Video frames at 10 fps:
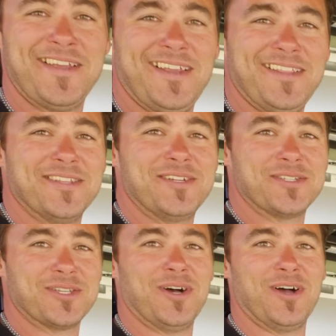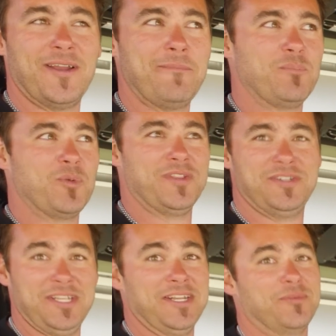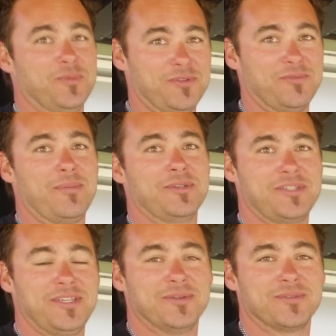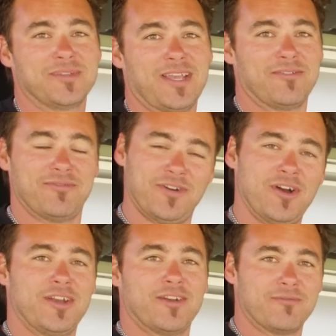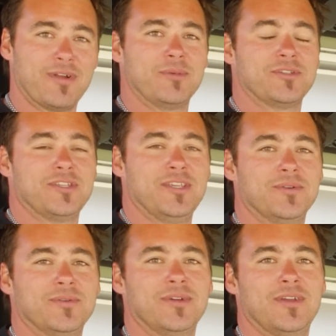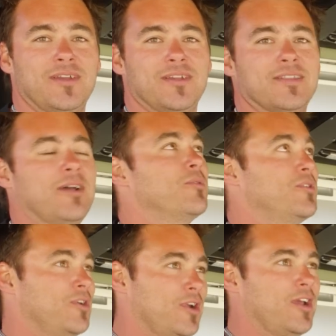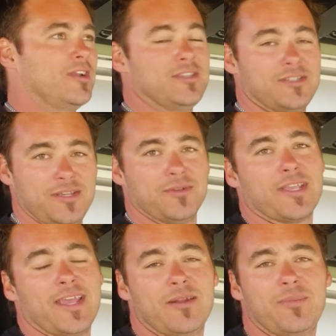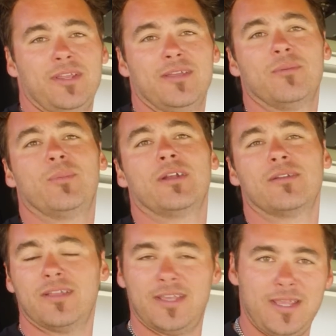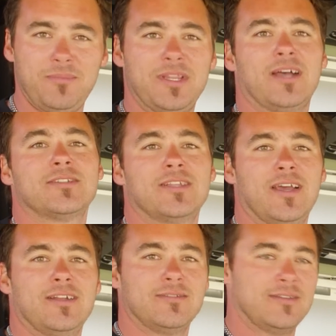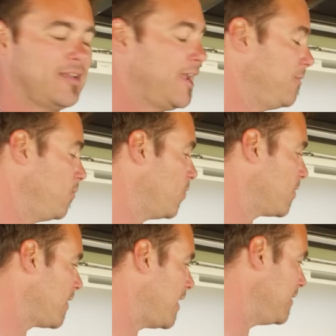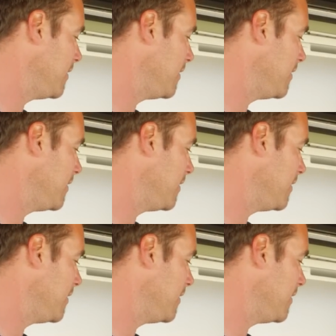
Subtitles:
in the design with dealing with the rubber seals and finding a rubber seal that would not only seal the canopy, but keep dust out and water out.